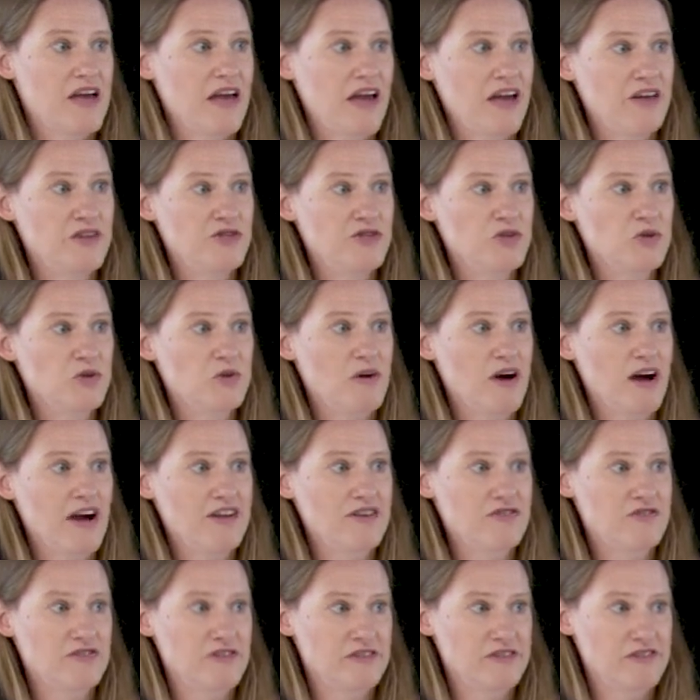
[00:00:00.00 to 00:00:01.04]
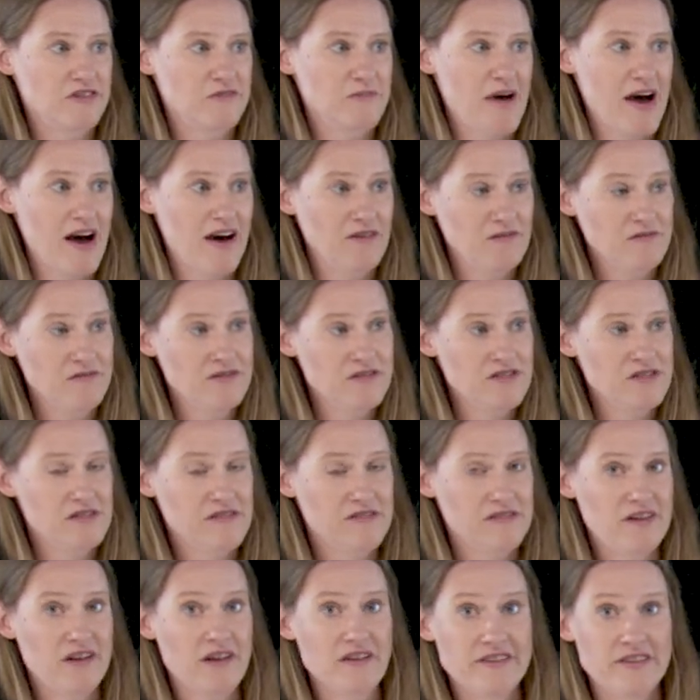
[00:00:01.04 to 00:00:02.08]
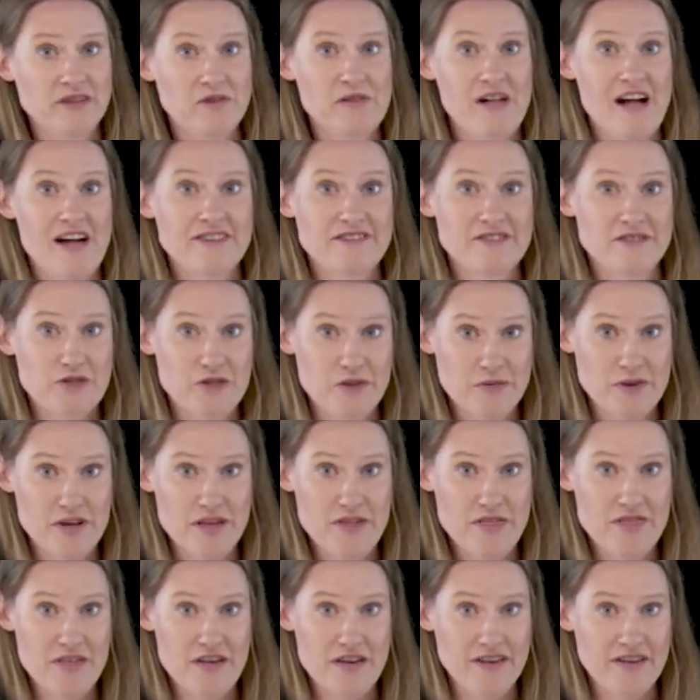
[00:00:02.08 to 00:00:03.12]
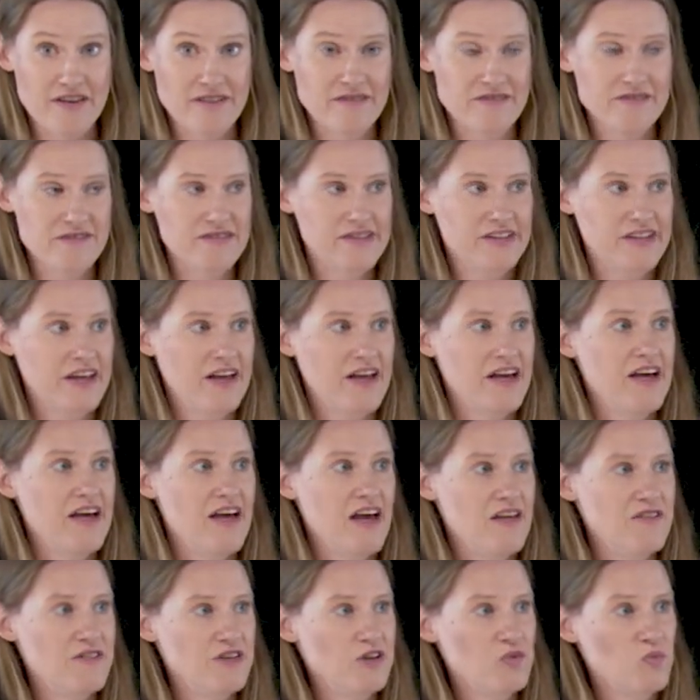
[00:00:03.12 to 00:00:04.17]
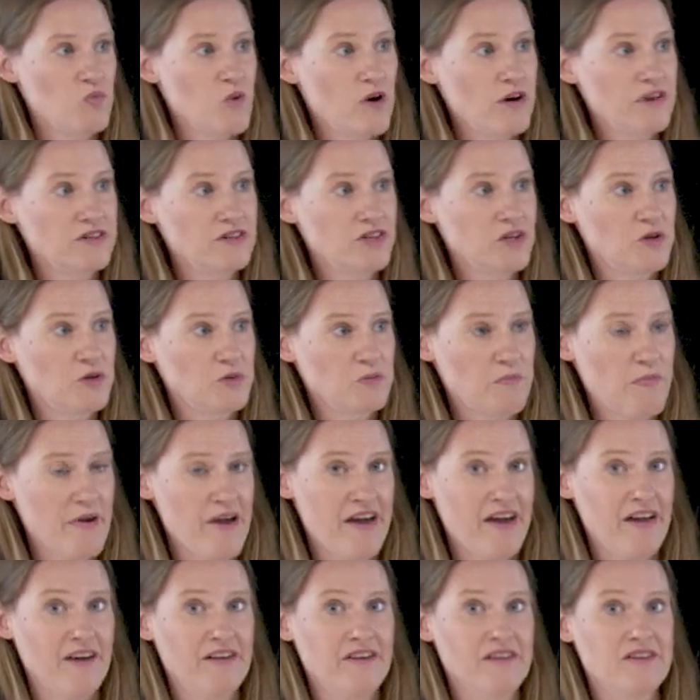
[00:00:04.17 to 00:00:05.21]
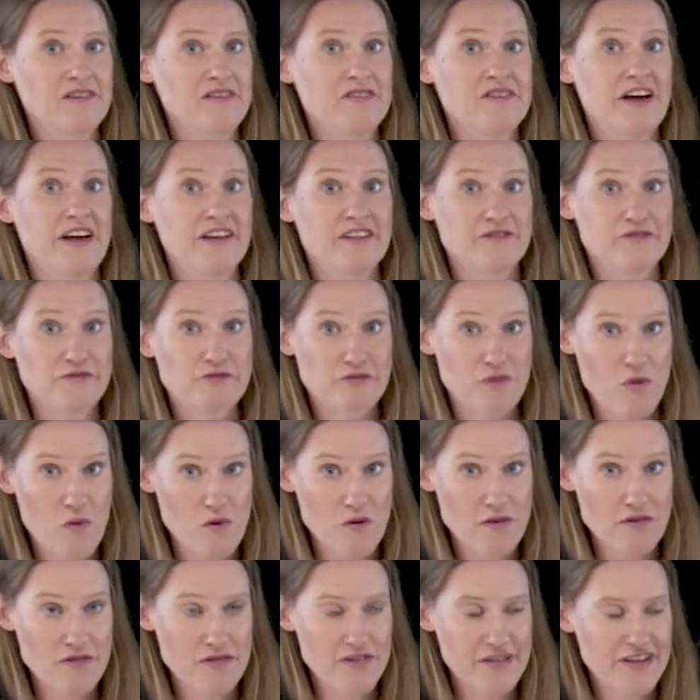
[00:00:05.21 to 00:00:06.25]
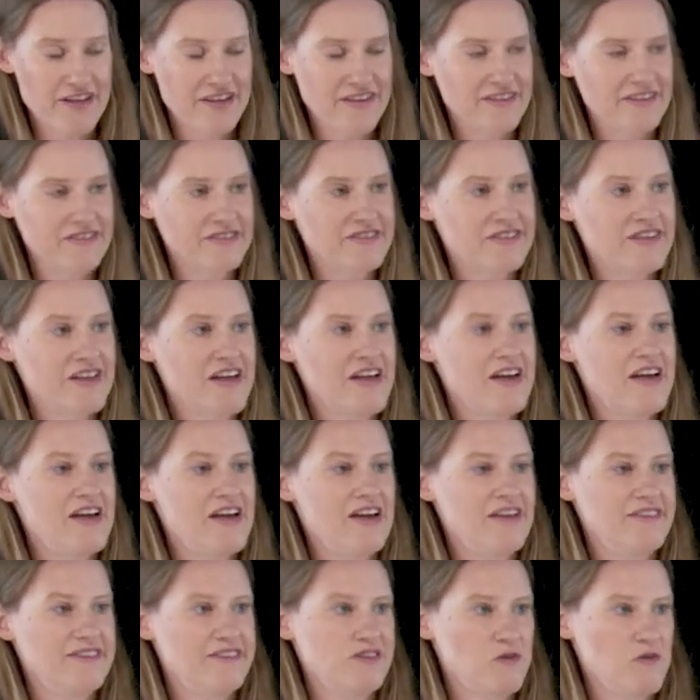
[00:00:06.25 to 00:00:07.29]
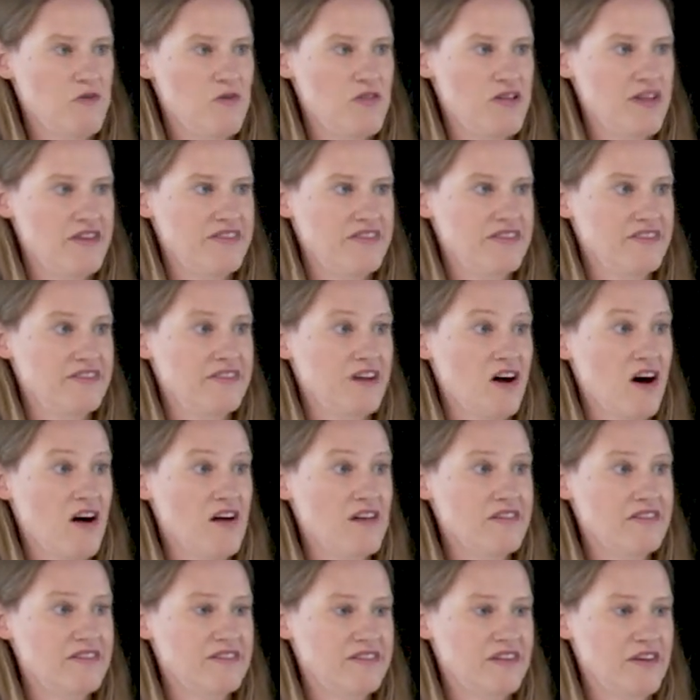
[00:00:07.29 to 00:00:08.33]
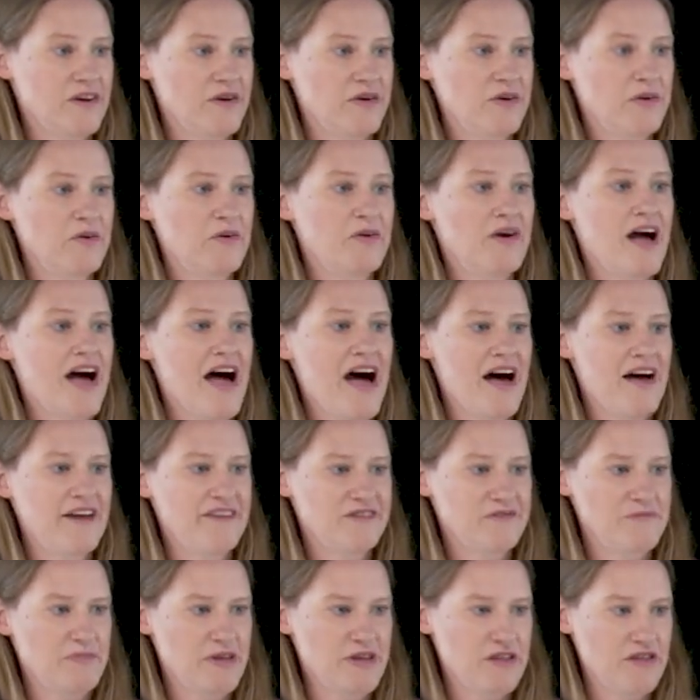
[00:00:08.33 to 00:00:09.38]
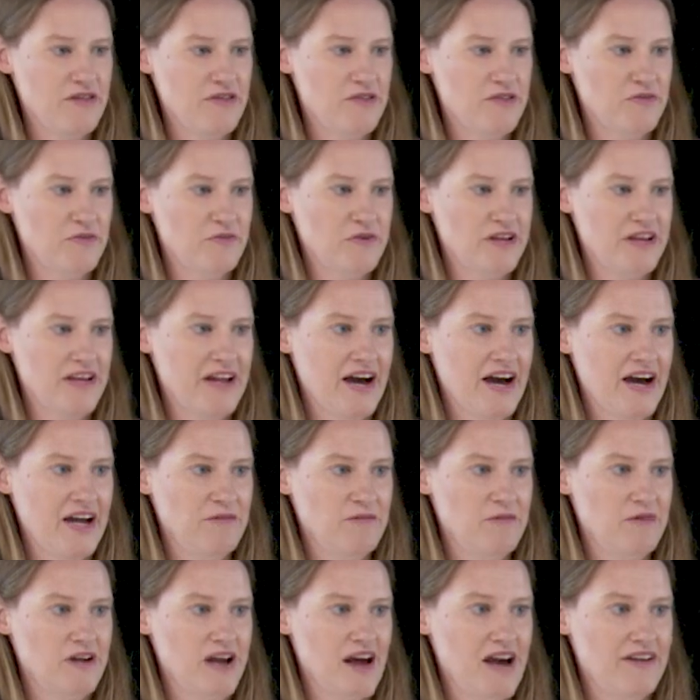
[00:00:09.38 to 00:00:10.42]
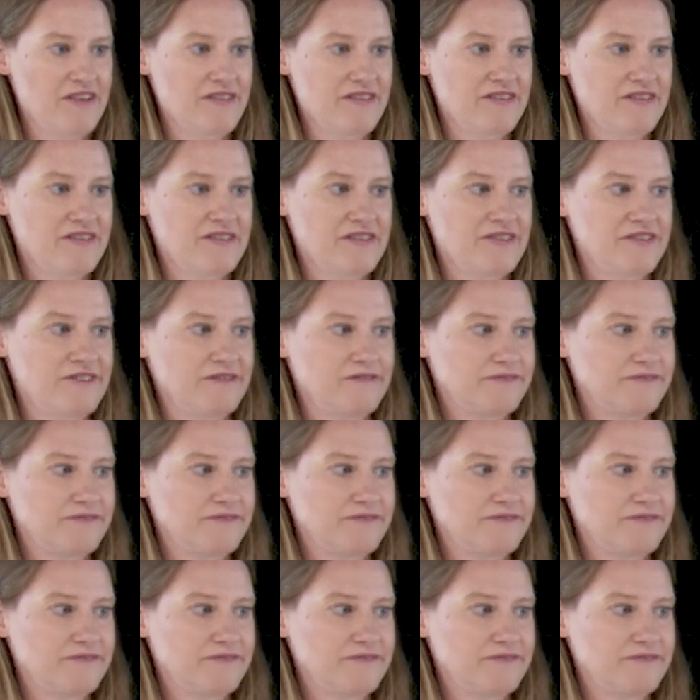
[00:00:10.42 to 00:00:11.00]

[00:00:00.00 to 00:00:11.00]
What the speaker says: and 2 hydrogens bound, so that's 3 things. And then 1 lone pair, that's 4 things, and so this is also sp3 hybridized.